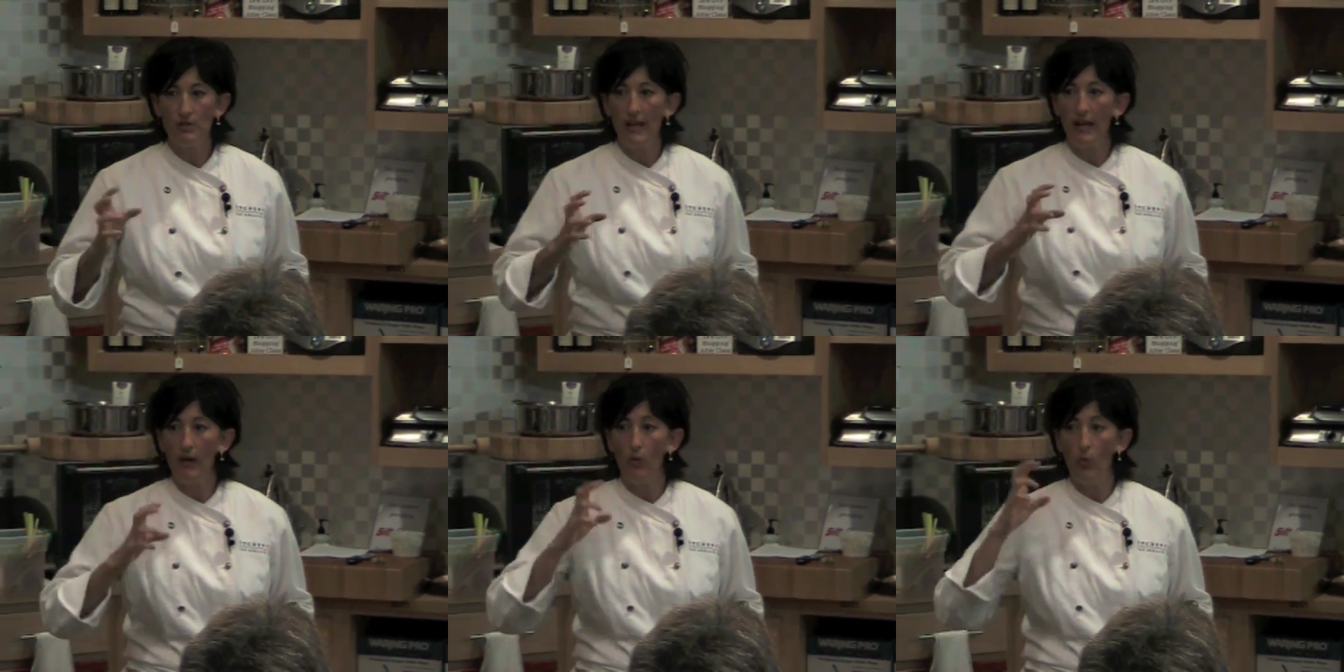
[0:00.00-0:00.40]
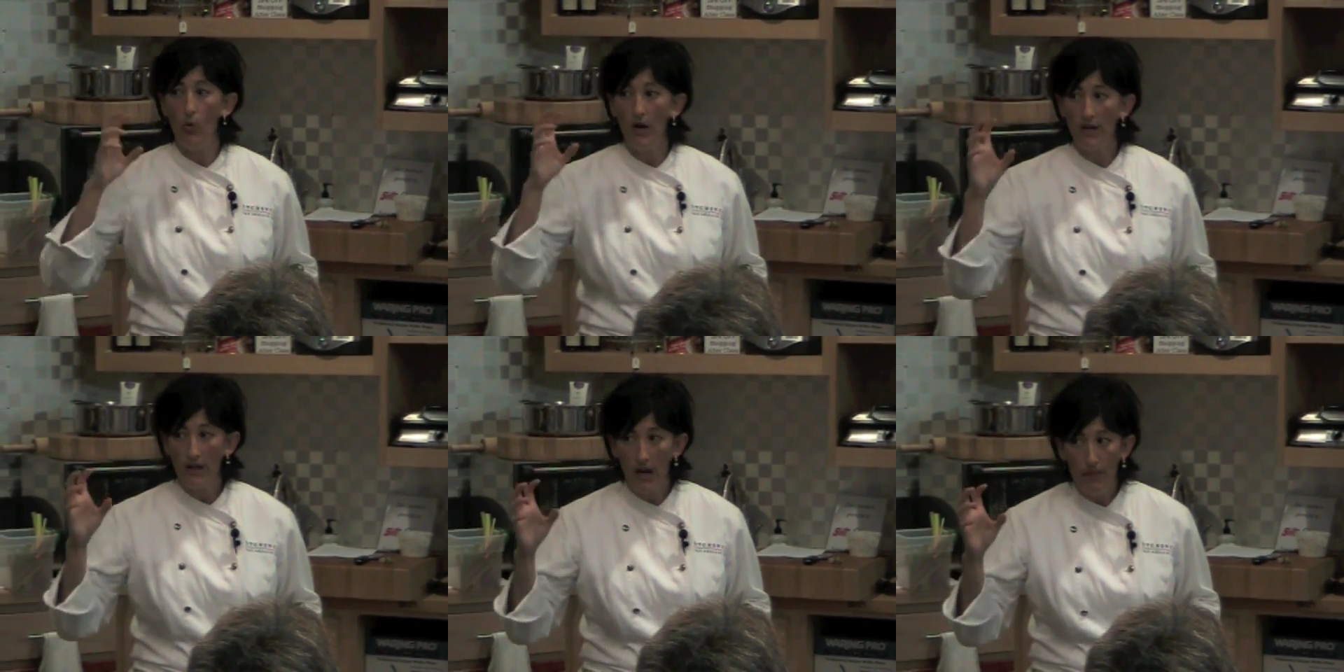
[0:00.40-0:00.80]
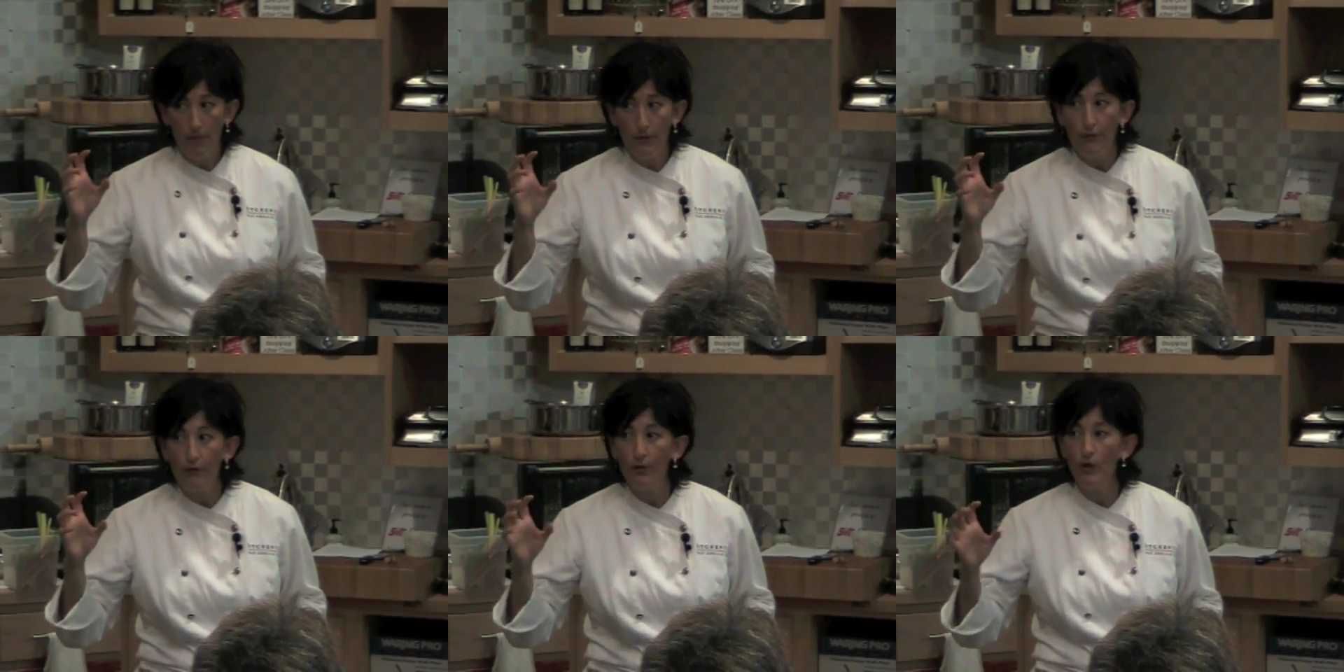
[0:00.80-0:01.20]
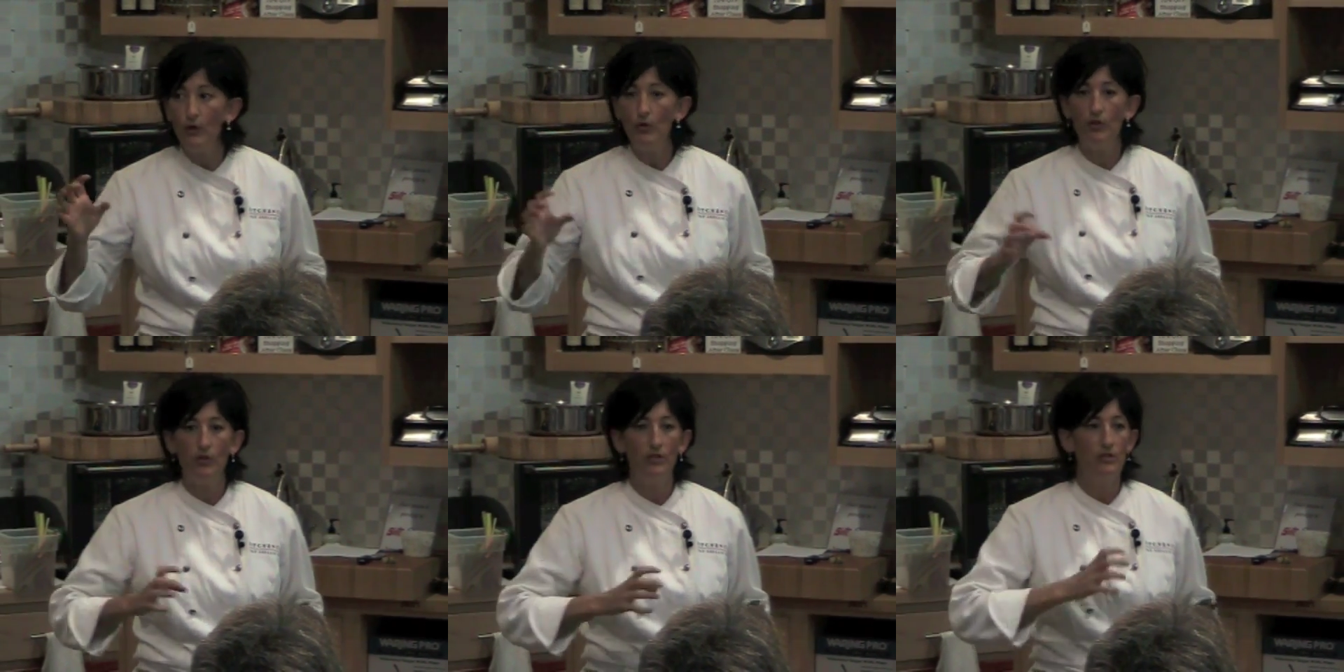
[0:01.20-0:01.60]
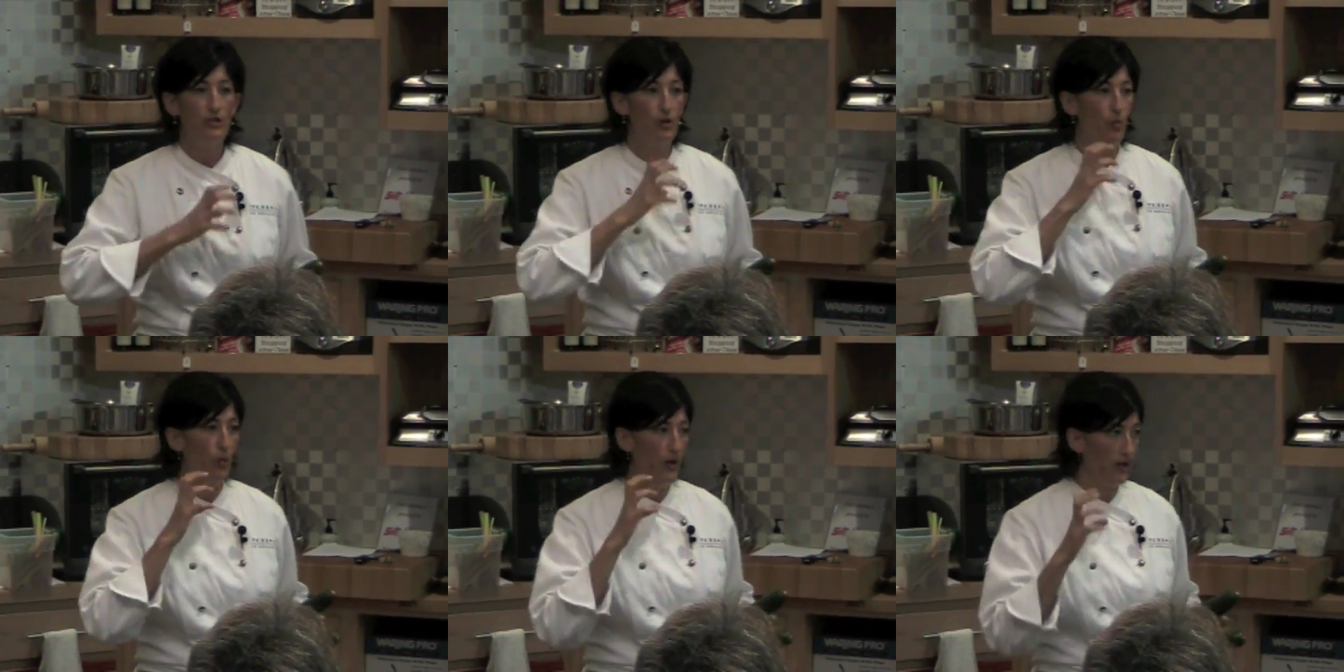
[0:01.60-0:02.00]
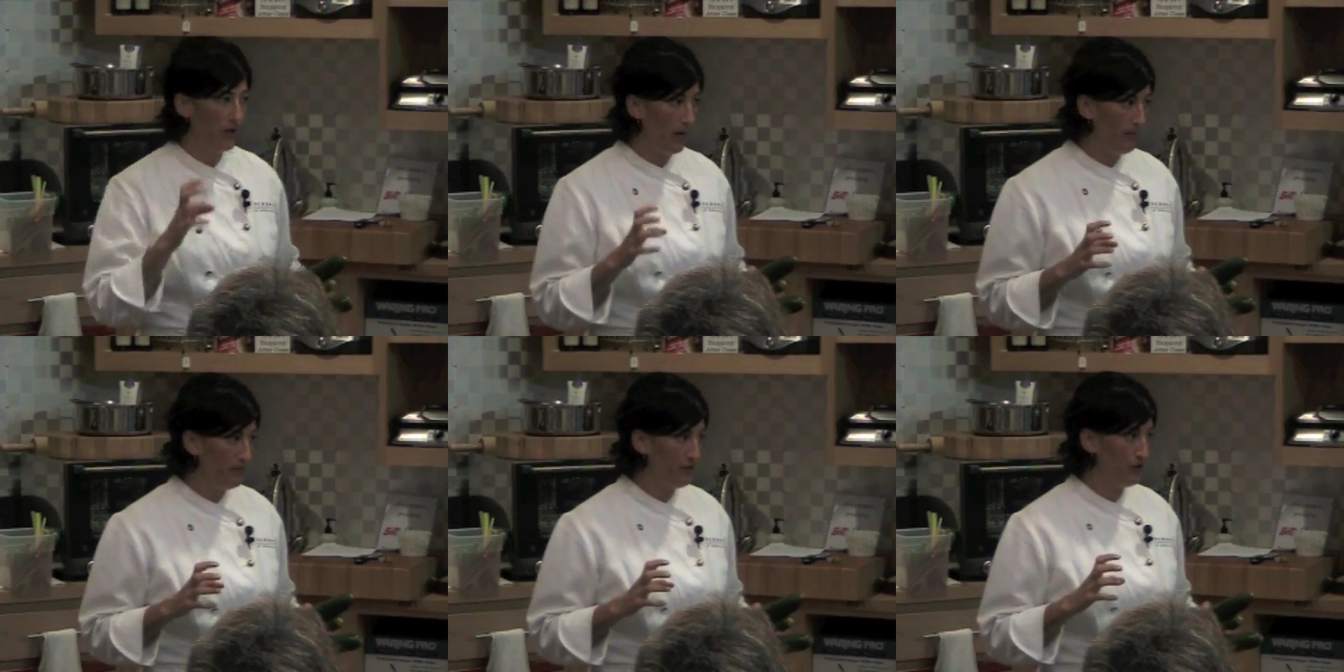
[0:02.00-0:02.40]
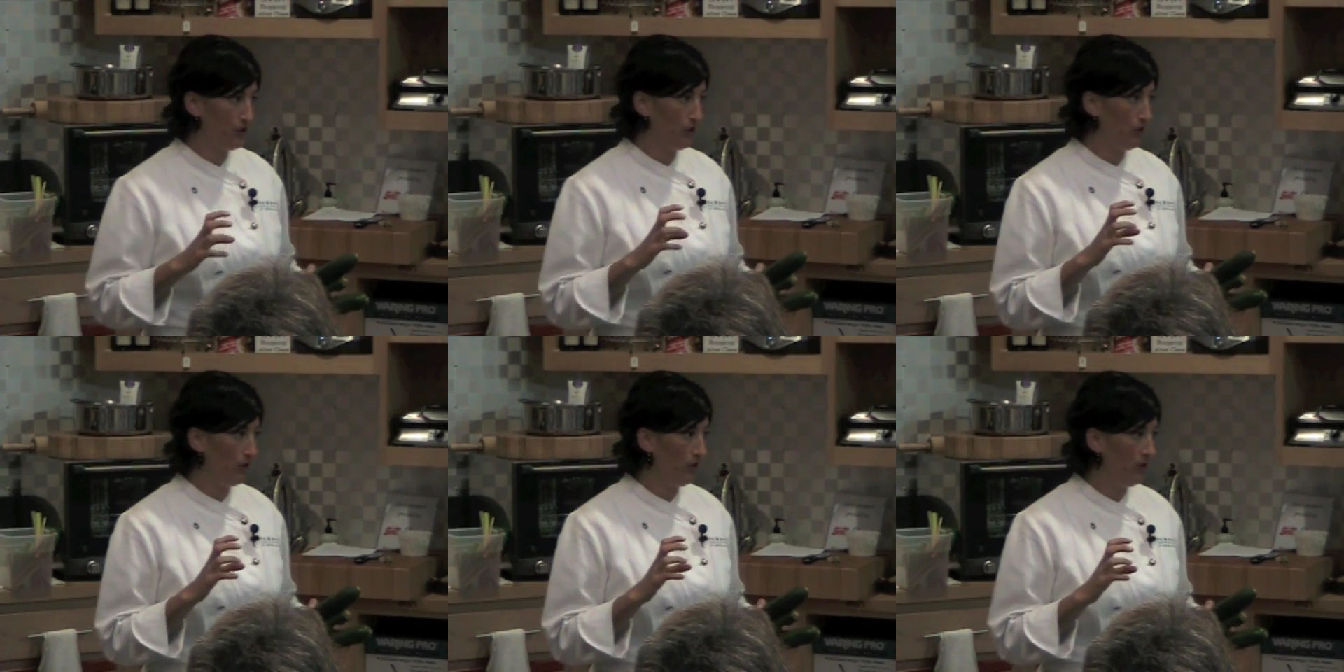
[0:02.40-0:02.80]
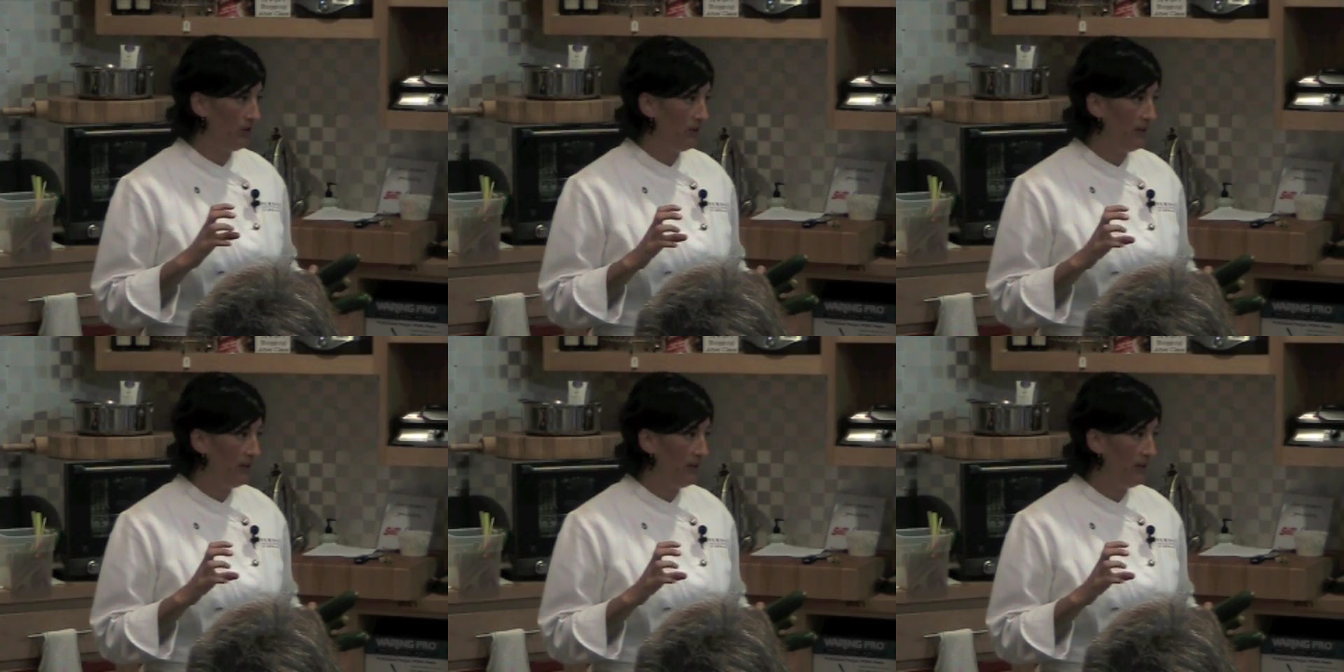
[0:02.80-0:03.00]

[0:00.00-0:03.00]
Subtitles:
like 1 cup of fruit to 1 cup of sugar.